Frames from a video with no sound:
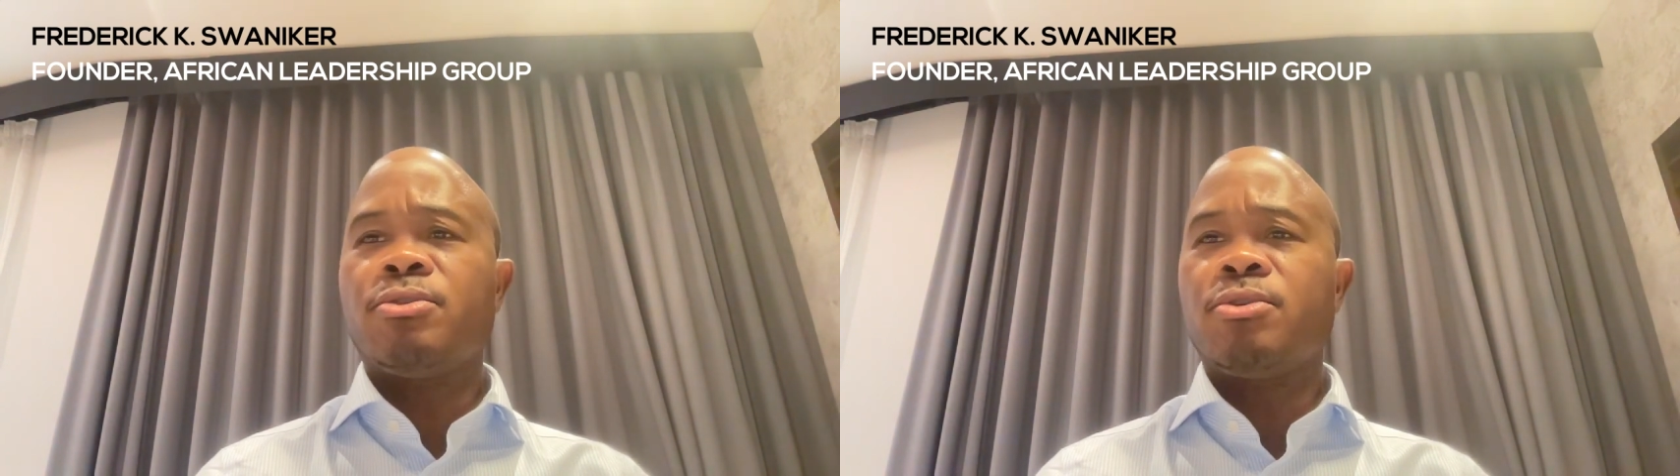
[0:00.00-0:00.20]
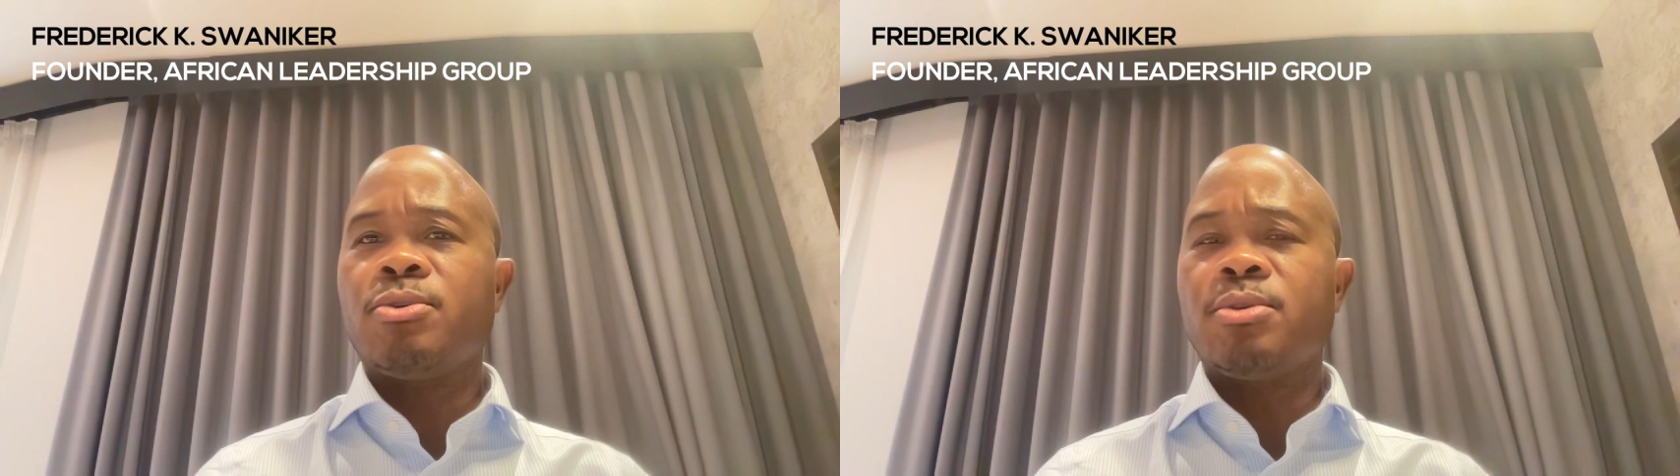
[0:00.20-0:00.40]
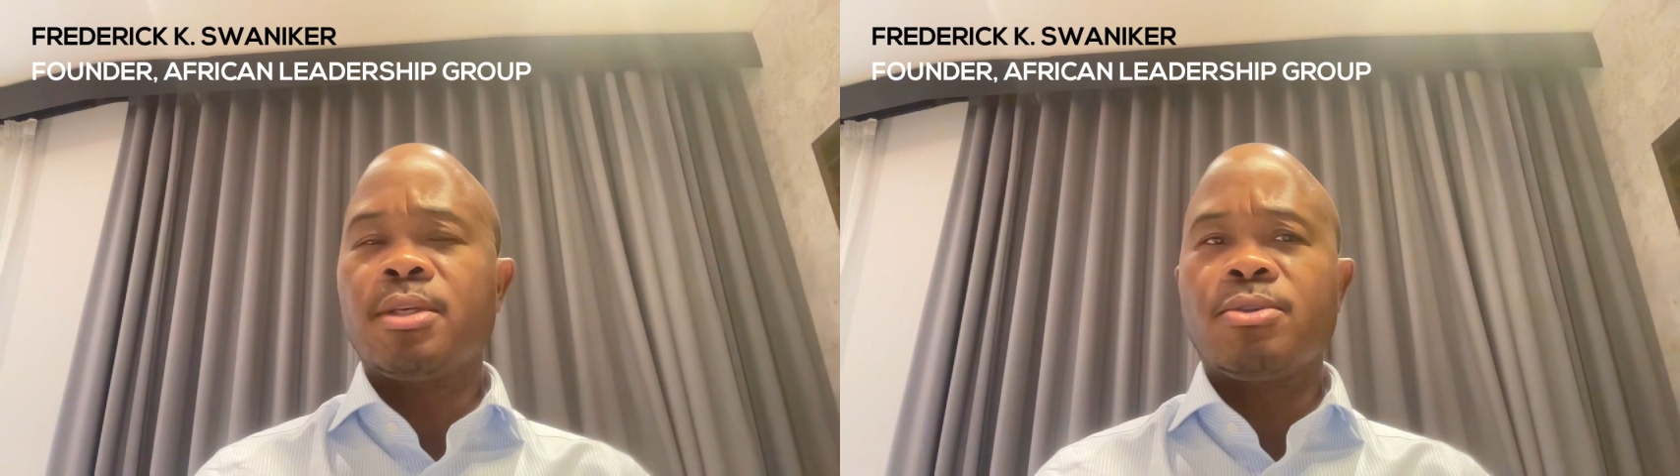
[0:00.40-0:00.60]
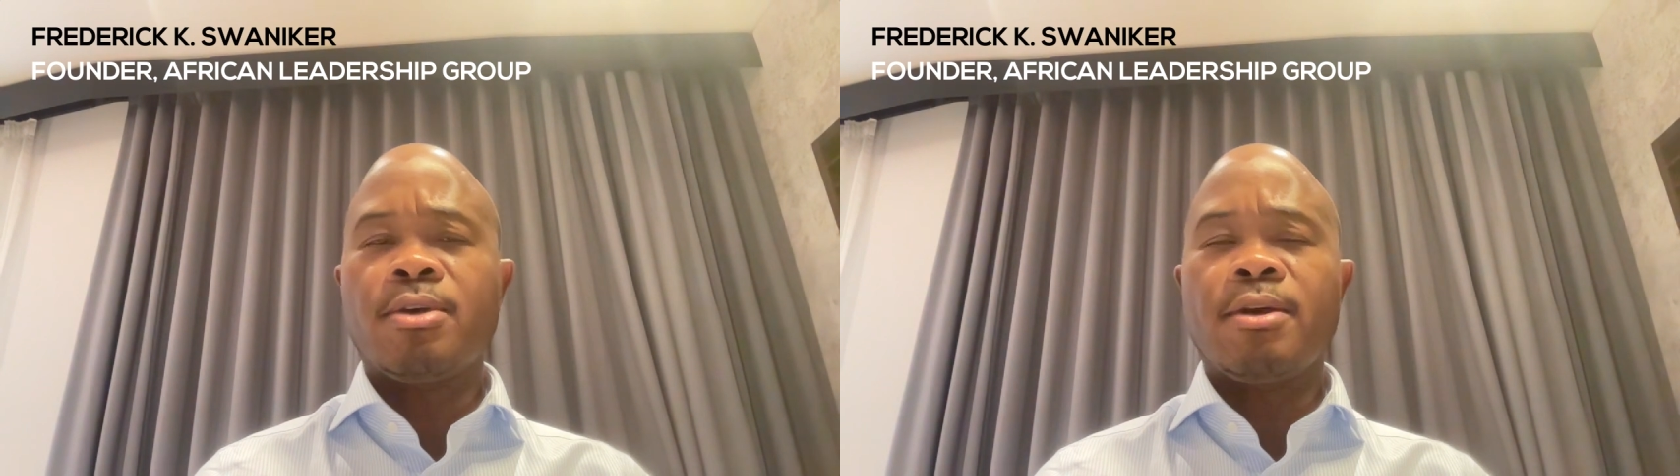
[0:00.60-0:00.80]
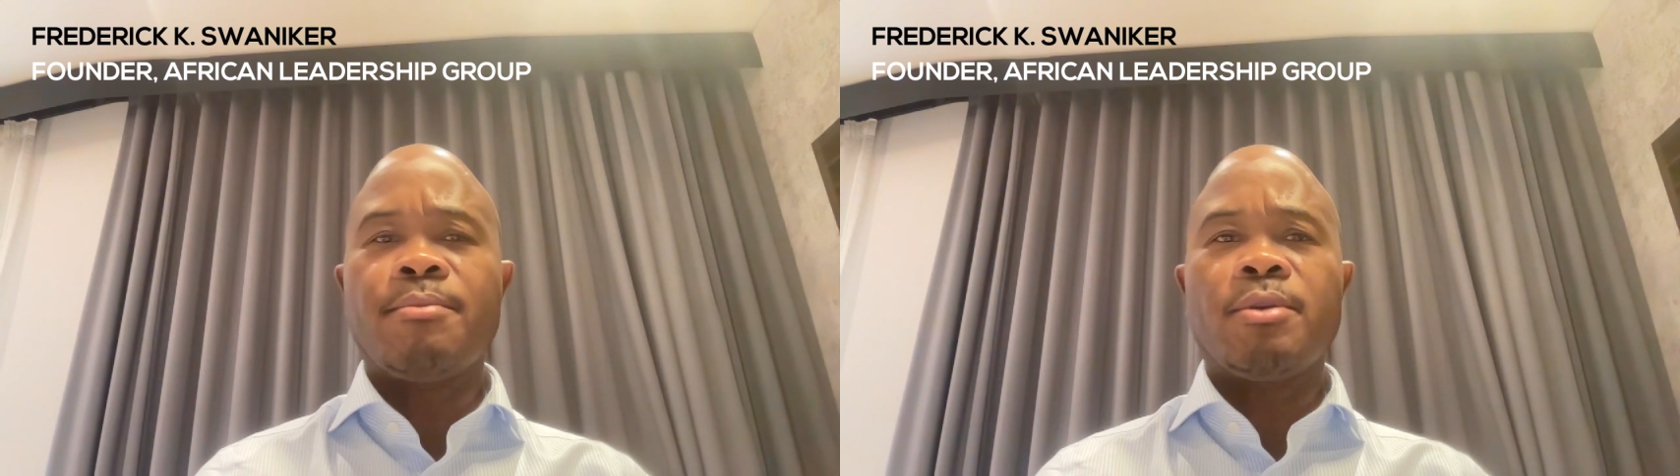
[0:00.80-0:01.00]
introducing us
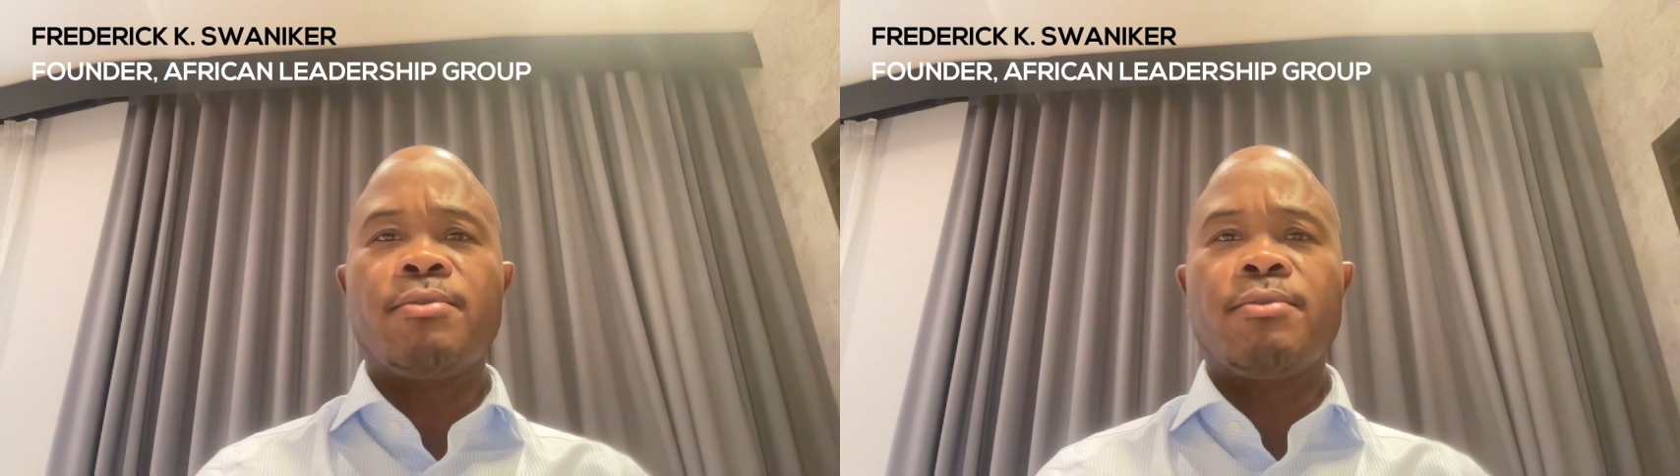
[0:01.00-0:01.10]
to government